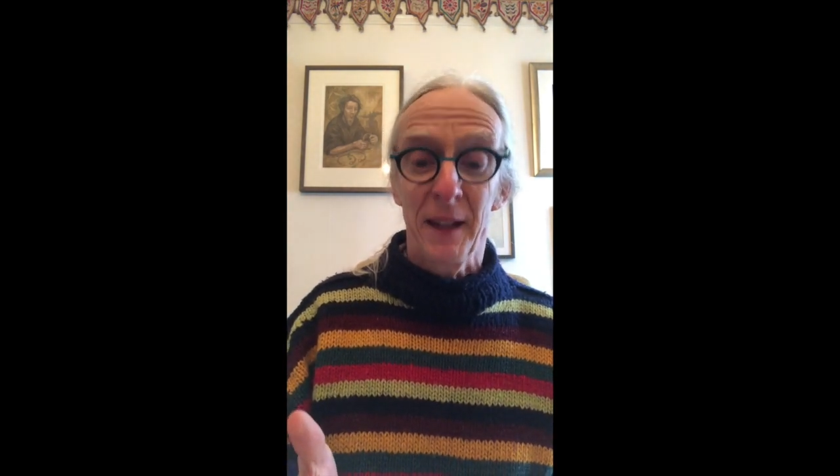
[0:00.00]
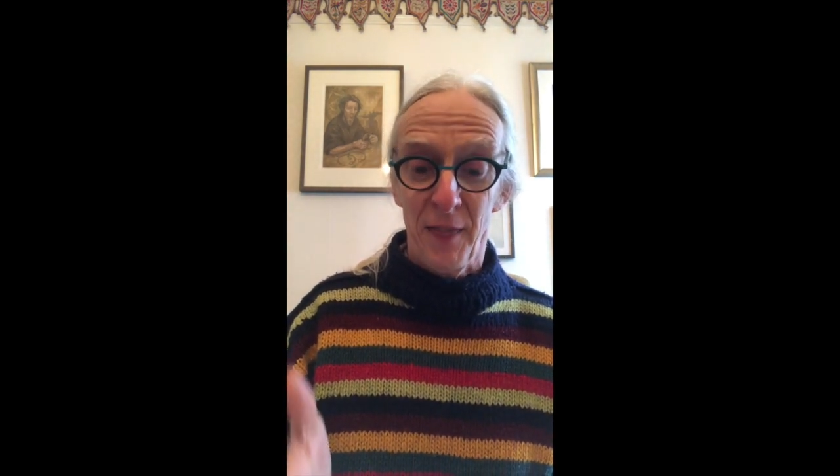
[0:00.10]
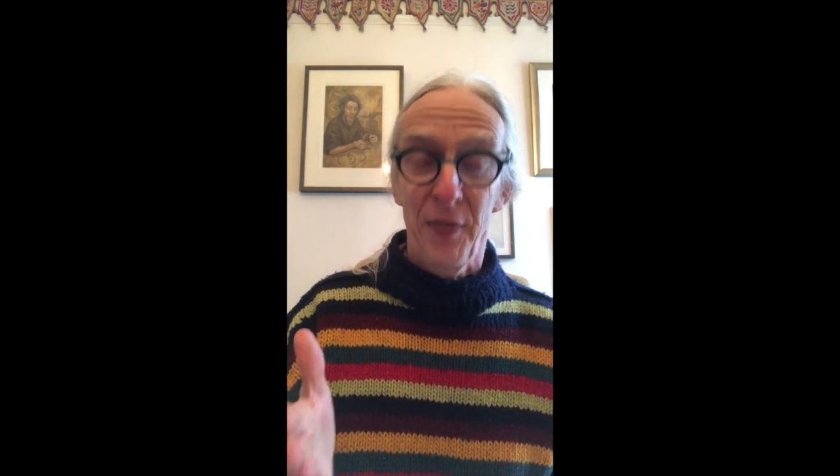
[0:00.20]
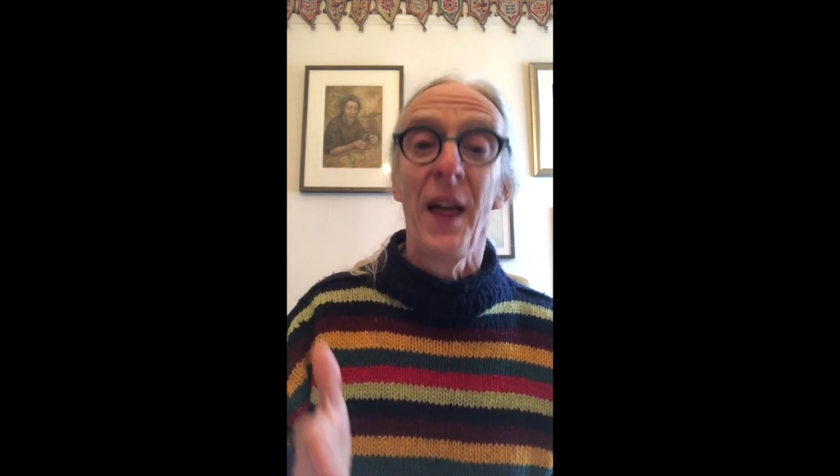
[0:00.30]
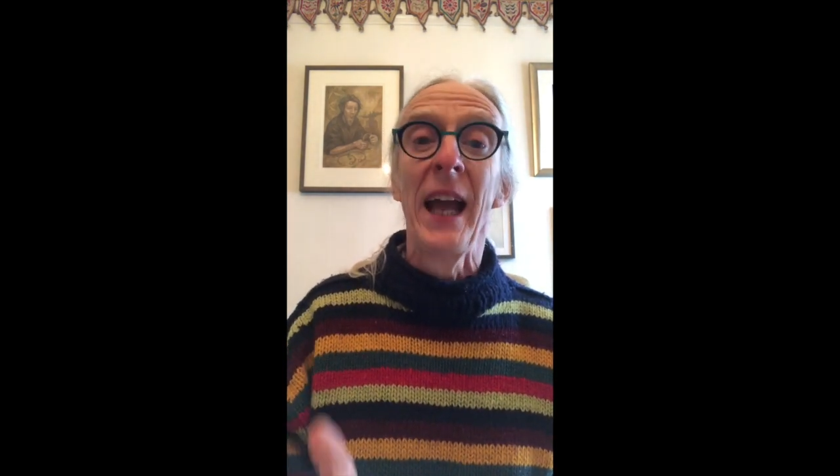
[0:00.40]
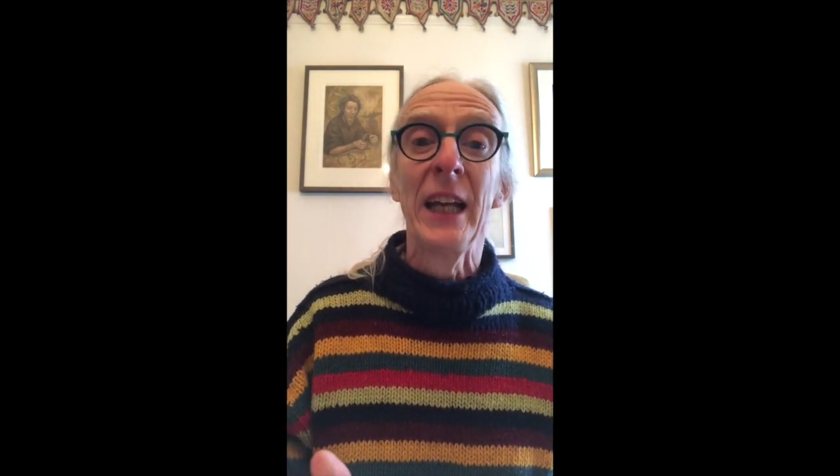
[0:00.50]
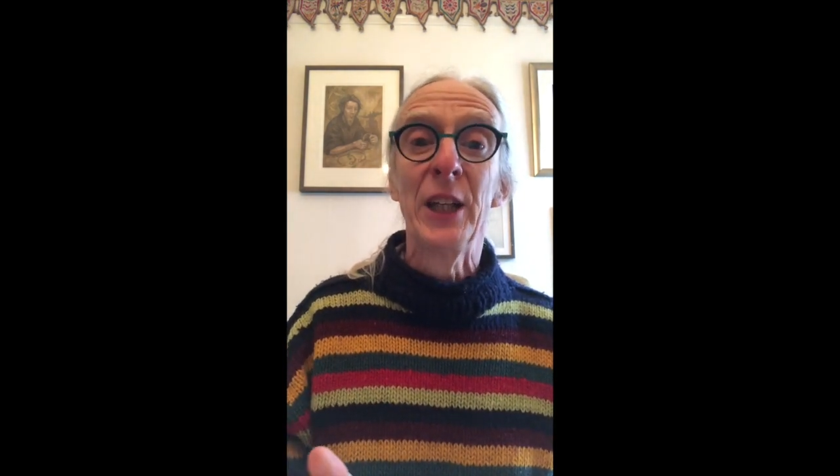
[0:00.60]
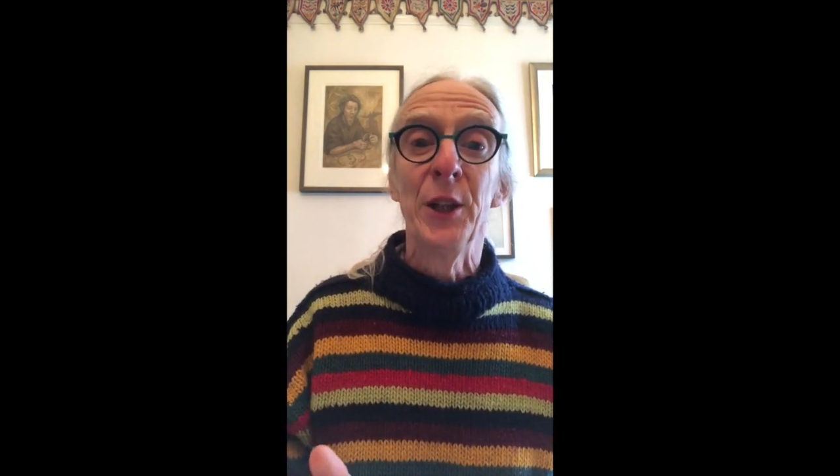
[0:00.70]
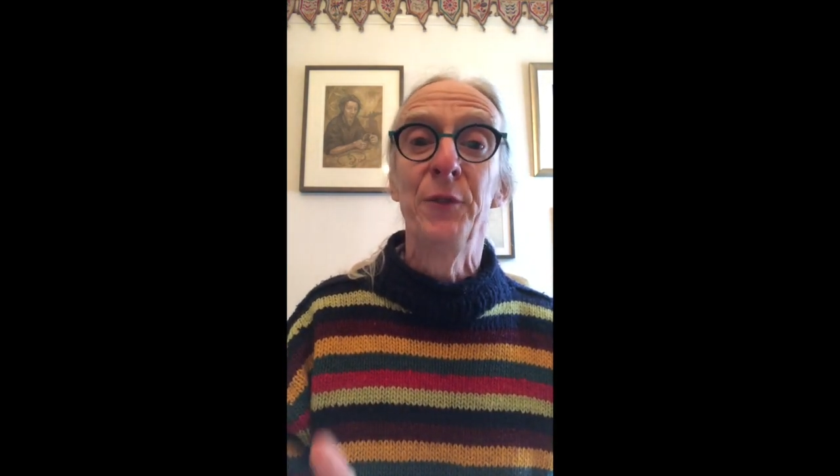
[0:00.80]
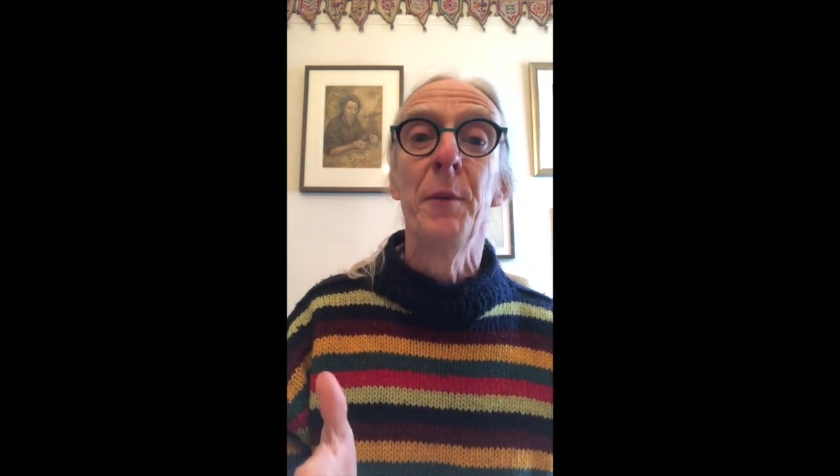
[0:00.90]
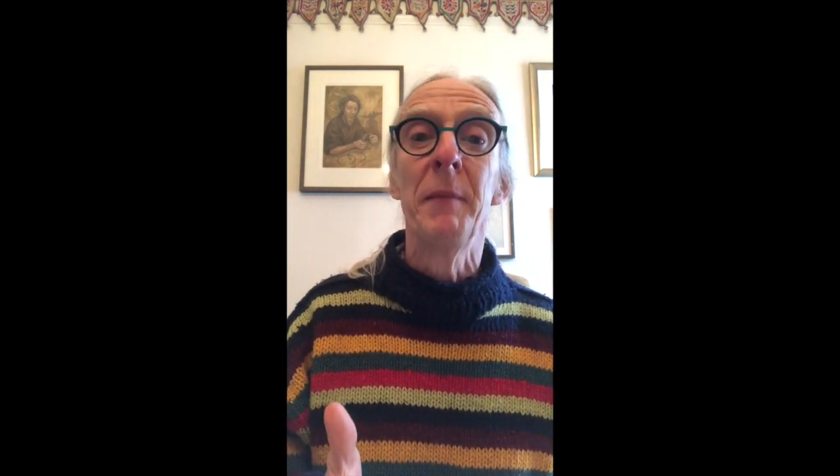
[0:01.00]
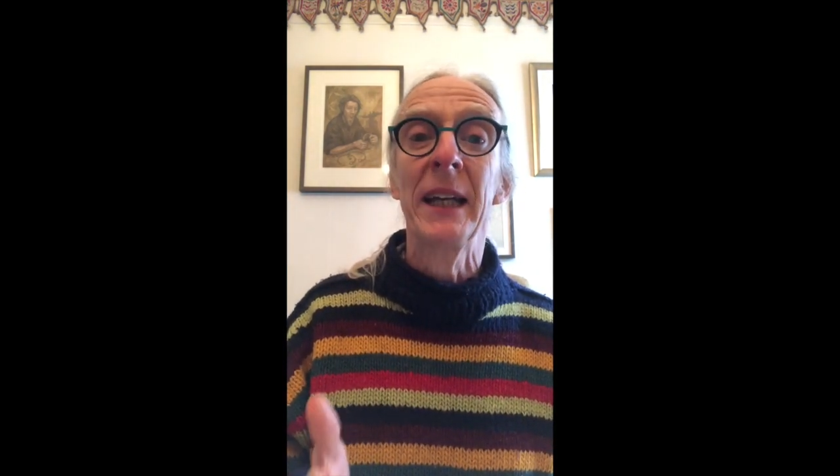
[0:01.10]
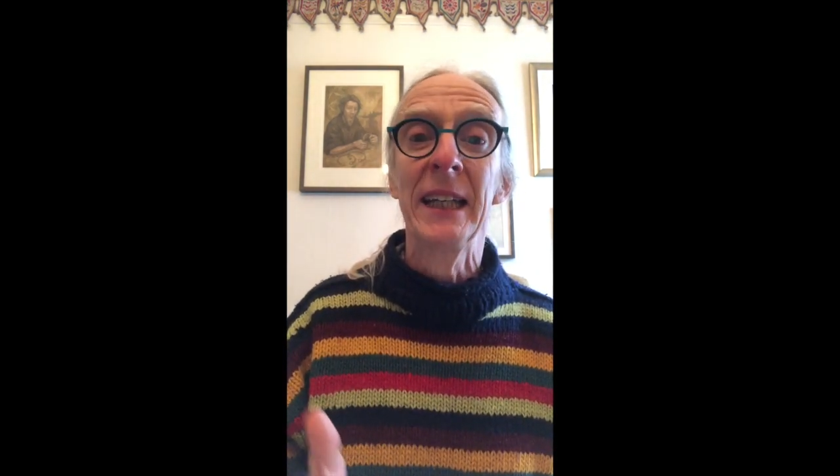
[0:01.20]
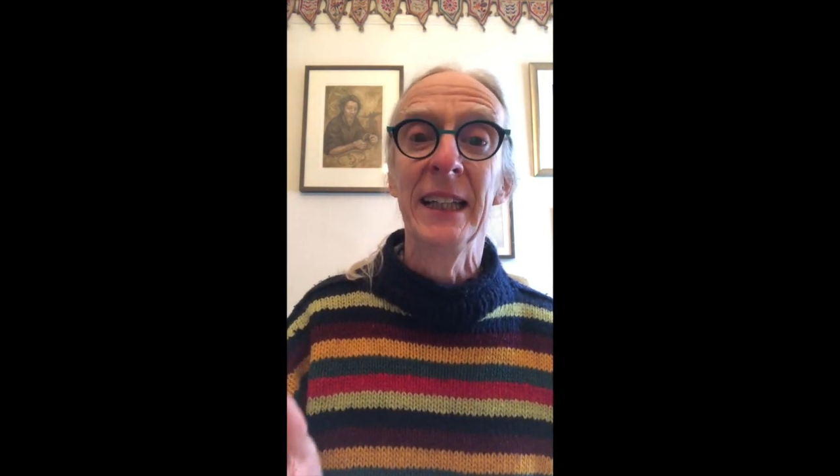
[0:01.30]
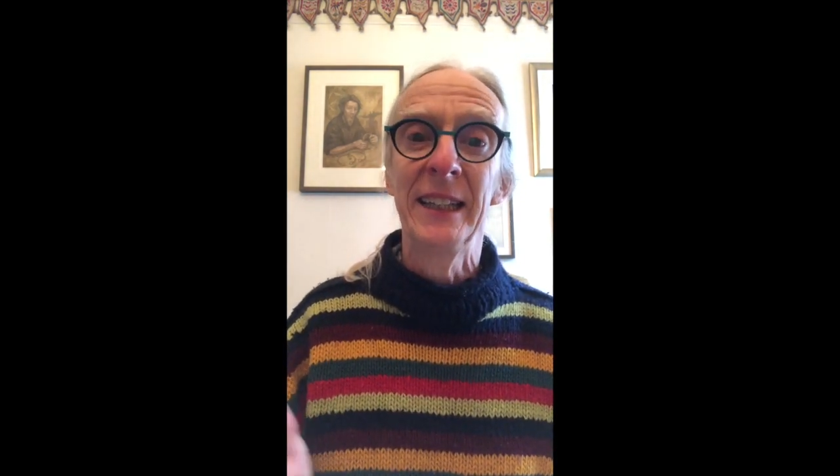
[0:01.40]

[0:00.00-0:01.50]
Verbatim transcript: thank you for making a